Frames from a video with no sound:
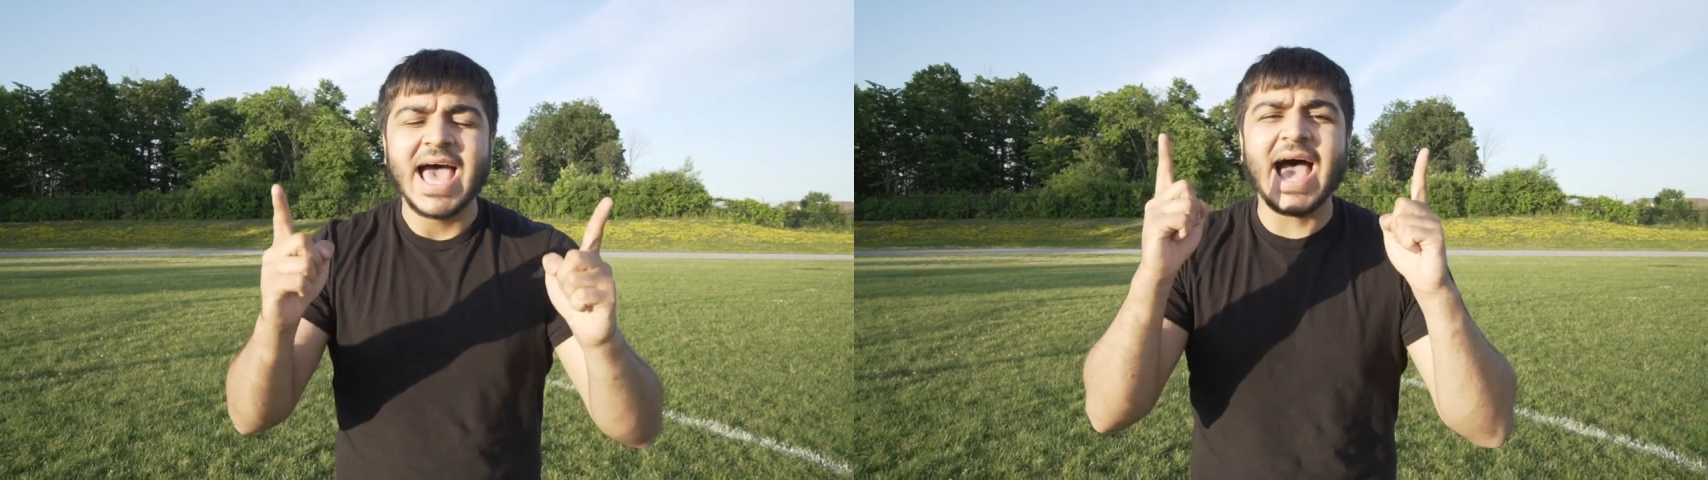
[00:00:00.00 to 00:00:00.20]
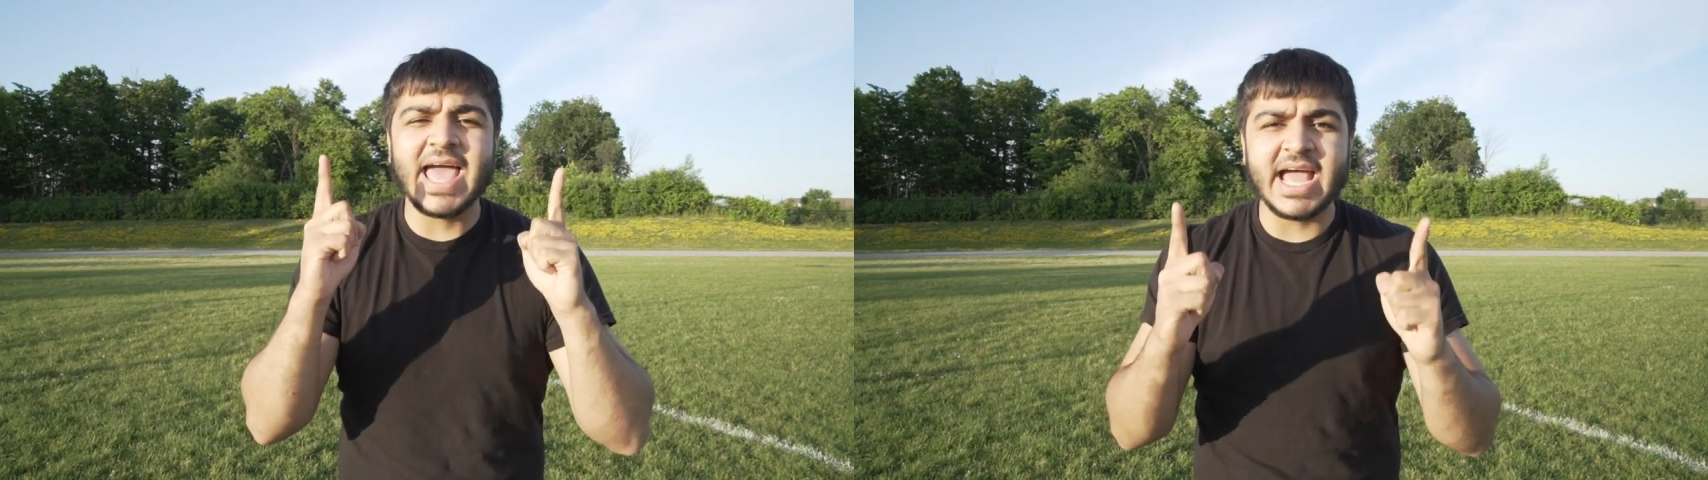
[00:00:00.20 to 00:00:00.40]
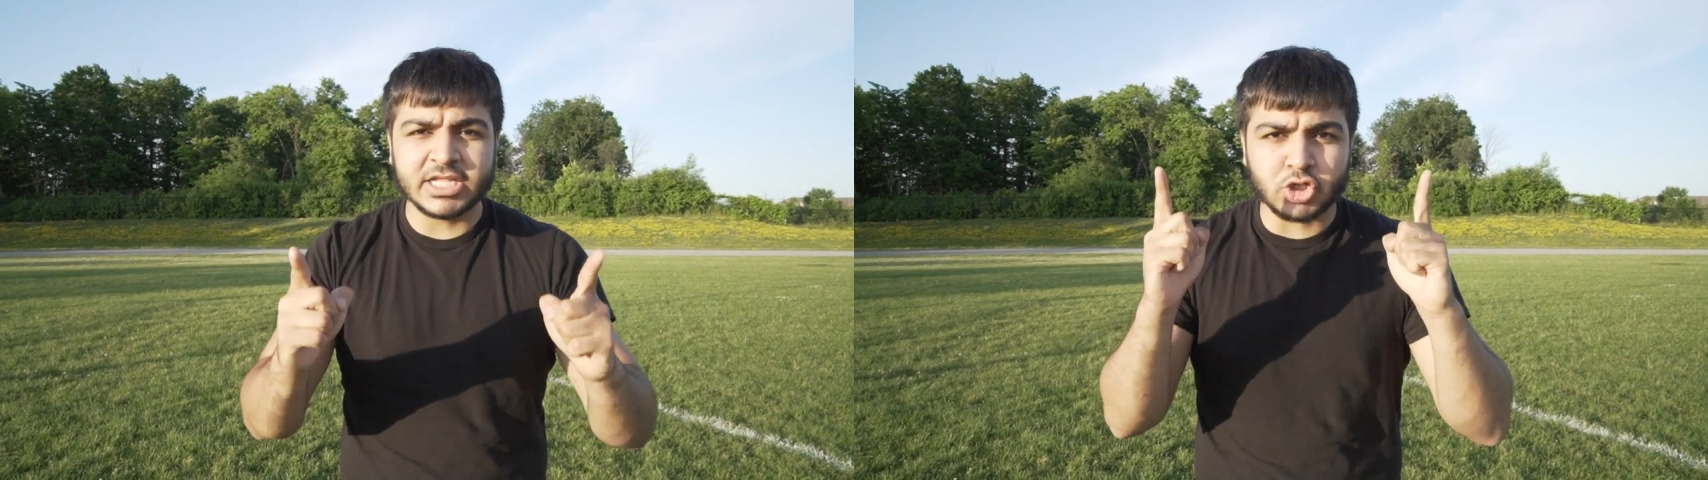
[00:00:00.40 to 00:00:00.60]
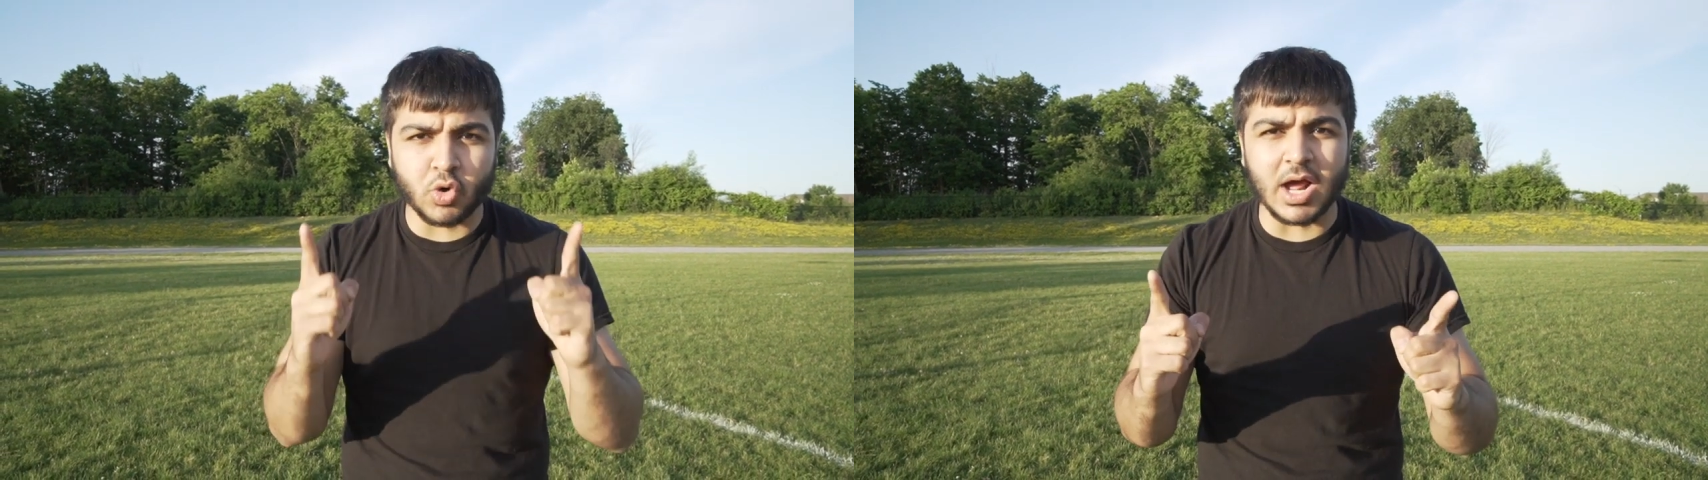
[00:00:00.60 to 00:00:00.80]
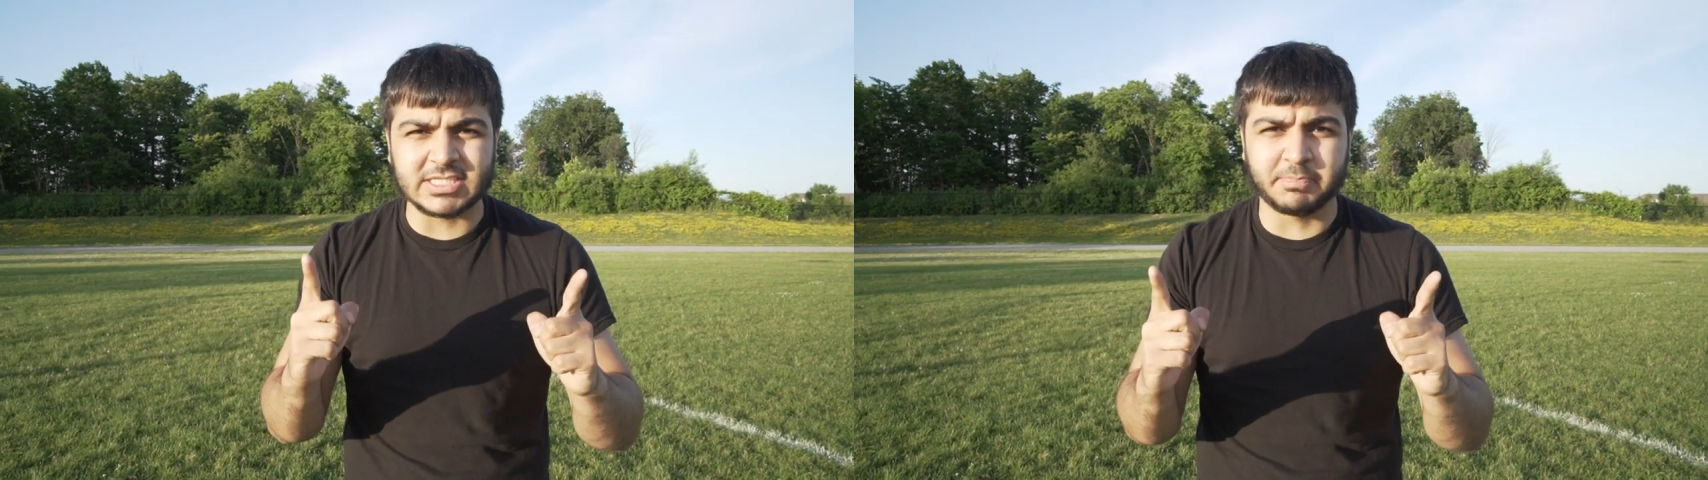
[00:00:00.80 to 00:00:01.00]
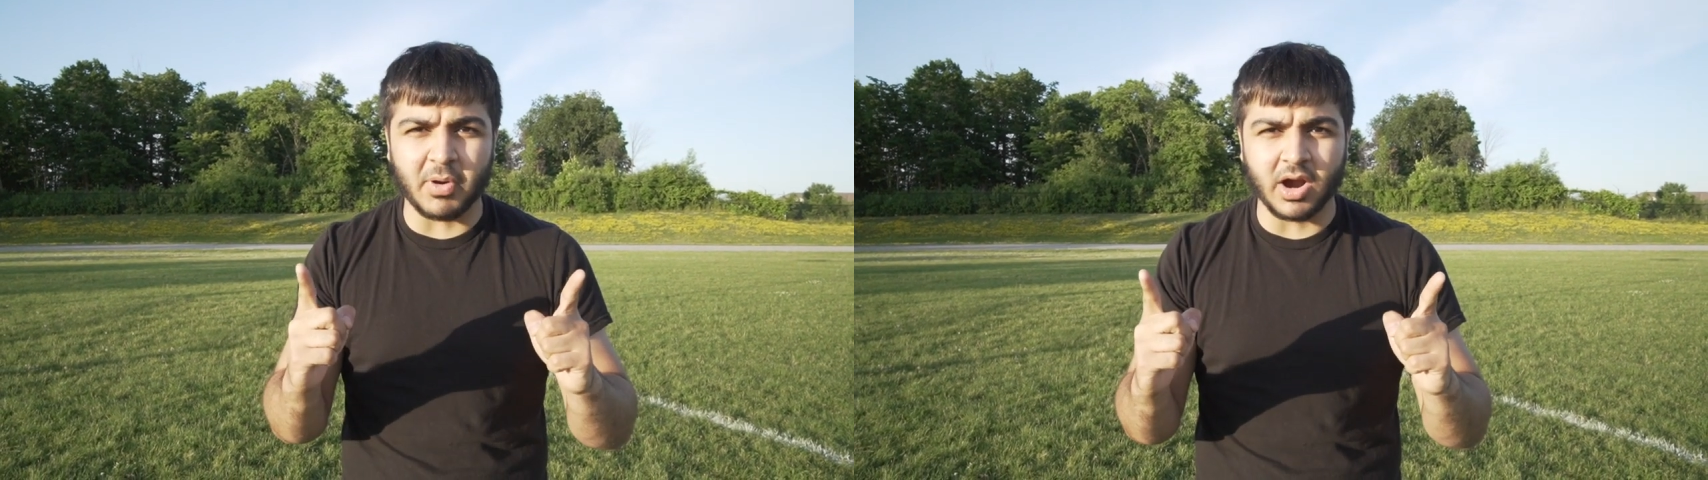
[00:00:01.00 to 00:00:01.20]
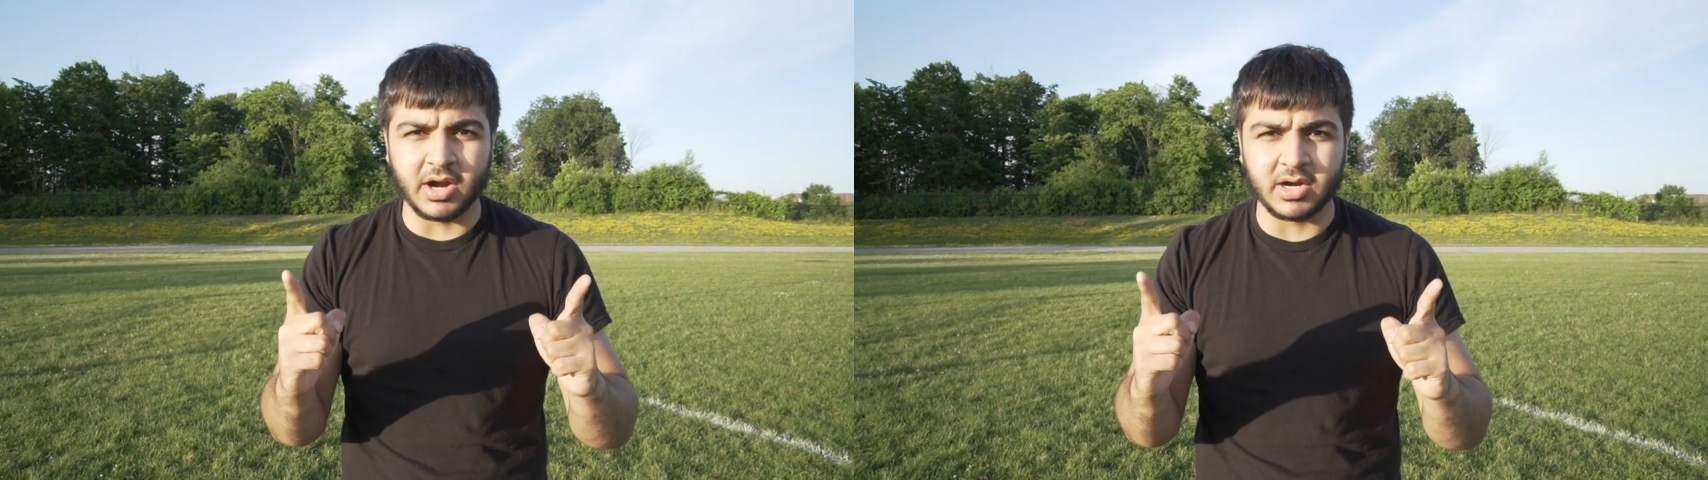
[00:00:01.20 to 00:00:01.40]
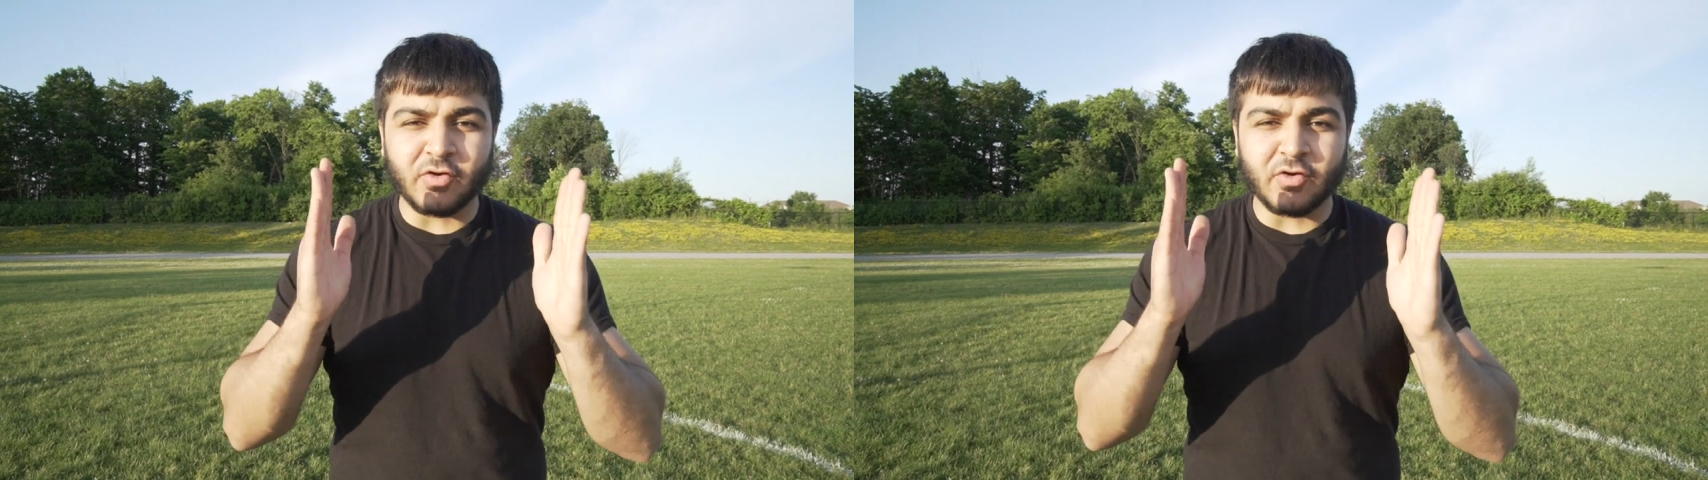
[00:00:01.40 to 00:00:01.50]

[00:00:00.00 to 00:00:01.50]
at hitting a crossbar.